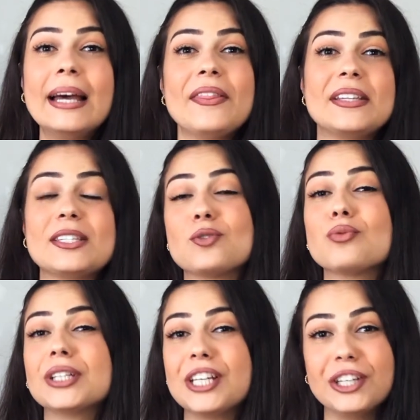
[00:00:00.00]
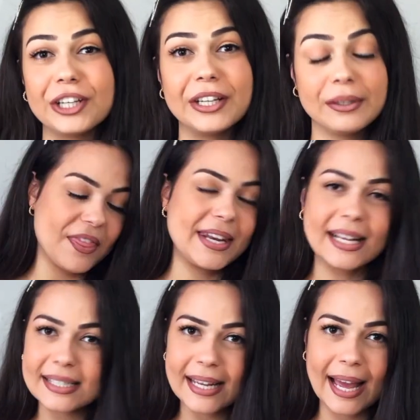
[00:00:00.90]
This is really good. The
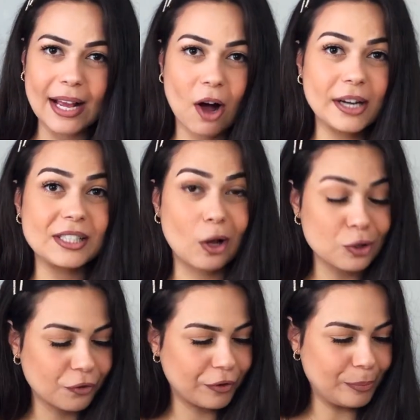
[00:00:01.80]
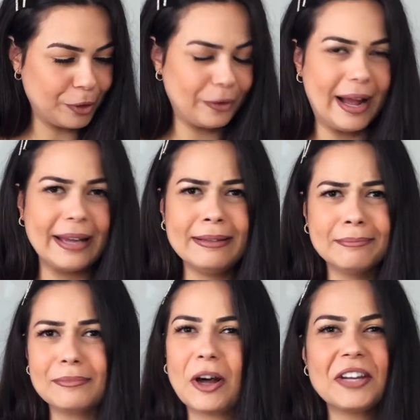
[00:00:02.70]
next thing I got is also from Murad,
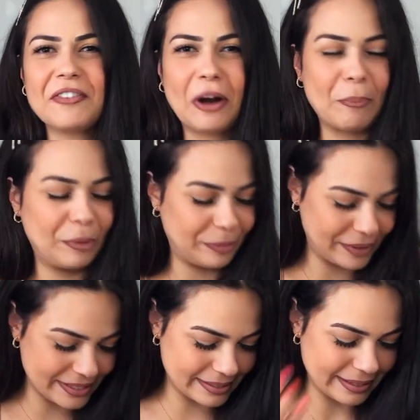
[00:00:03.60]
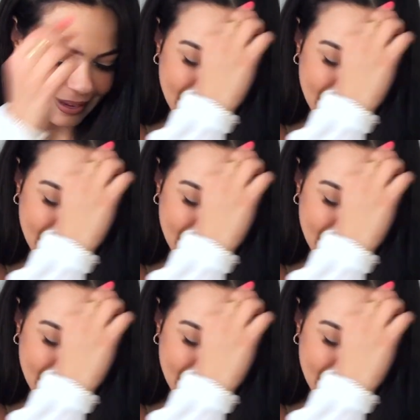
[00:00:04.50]
not even on purpose,